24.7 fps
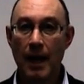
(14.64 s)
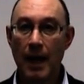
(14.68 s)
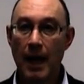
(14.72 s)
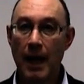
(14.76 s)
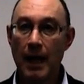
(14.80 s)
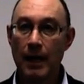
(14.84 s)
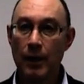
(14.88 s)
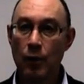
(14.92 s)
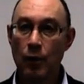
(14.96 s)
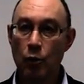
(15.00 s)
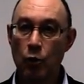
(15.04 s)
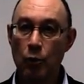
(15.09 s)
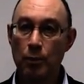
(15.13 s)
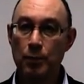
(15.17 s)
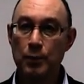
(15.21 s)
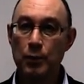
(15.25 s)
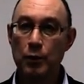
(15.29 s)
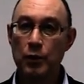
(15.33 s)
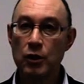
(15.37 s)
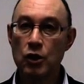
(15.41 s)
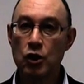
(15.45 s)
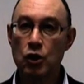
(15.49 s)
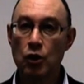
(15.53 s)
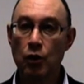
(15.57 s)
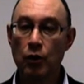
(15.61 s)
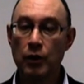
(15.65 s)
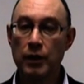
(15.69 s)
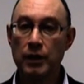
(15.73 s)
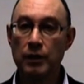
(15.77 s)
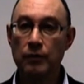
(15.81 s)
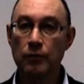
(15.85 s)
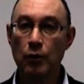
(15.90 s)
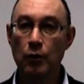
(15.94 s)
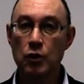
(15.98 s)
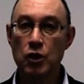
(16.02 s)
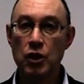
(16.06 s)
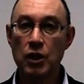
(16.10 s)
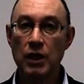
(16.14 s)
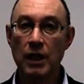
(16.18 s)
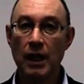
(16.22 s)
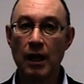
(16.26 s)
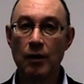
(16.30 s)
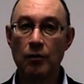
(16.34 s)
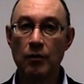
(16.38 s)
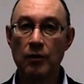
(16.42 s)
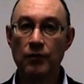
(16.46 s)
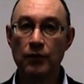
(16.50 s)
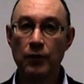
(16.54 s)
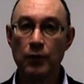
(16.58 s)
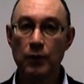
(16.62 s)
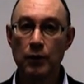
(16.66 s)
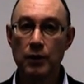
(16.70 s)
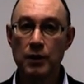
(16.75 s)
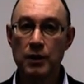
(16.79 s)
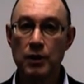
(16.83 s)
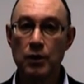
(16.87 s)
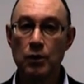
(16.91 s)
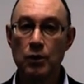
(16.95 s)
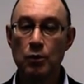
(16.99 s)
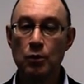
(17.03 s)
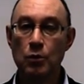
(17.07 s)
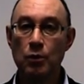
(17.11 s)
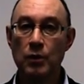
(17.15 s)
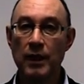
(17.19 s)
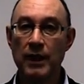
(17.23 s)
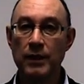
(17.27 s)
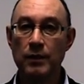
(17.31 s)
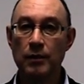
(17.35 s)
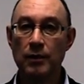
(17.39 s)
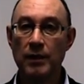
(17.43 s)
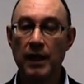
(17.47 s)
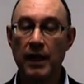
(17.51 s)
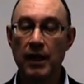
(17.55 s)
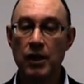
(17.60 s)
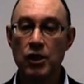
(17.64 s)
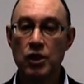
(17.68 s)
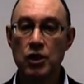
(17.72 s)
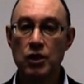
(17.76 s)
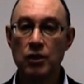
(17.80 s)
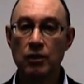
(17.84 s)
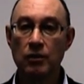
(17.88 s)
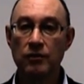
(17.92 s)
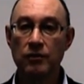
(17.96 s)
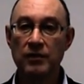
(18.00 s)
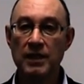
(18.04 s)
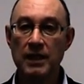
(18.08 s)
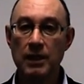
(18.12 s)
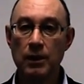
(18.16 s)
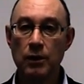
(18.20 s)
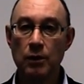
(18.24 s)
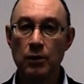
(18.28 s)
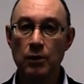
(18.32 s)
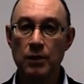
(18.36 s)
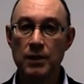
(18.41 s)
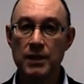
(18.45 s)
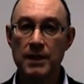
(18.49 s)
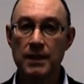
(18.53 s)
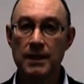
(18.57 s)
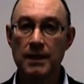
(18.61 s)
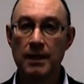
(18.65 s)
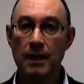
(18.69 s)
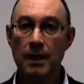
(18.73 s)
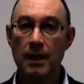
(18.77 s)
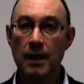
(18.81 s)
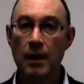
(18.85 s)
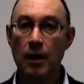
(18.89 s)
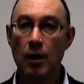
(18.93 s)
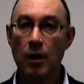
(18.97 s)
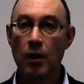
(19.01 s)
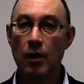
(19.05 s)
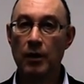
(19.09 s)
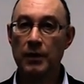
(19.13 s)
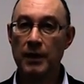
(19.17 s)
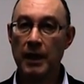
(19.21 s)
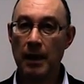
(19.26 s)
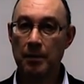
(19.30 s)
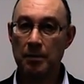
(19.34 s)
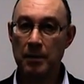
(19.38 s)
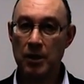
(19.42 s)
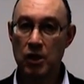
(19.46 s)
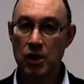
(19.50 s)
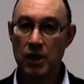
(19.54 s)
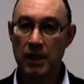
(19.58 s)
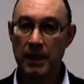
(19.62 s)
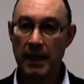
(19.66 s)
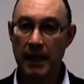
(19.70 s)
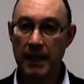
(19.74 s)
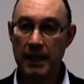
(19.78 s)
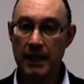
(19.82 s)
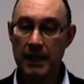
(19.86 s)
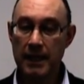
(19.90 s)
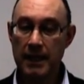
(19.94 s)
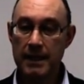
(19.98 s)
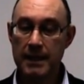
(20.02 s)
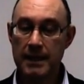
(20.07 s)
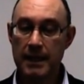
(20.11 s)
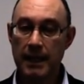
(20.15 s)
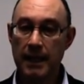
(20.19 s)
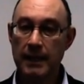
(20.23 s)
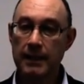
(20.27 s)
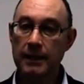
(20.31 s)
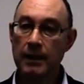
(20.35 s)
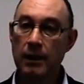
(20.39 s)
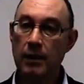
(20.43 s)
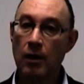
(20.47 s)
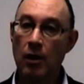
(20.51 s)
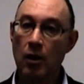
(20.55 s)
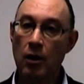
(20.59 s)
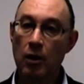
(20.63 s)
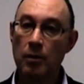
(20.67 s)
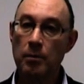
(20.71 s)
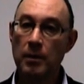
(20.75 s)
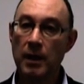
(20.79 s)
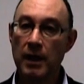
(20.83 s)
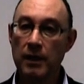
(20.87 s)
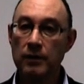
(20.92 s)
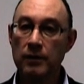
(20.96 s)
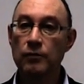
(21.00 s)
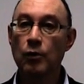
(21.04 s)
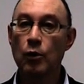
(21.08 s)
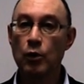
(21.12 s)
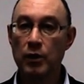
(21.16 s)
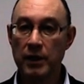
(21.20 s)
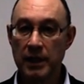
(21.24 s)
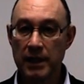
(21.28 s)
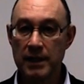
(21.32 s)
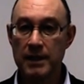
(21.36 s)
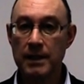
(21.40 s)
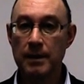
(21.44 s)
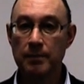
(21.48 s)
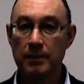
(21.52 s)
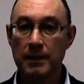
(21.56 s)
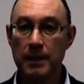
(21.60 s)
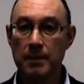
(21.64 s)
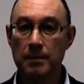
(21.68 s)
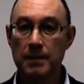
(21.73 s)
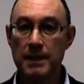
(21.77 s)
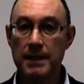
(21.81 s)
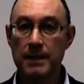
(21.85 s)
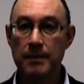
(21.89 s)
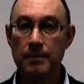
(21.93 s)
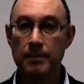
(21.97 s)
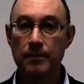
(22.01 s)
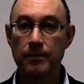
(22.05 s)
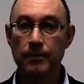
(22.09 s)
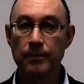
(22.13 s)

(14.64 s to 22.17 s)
I hope you enjoyed watching our first two educational videos on epigenetics and alarm and warning symptoms.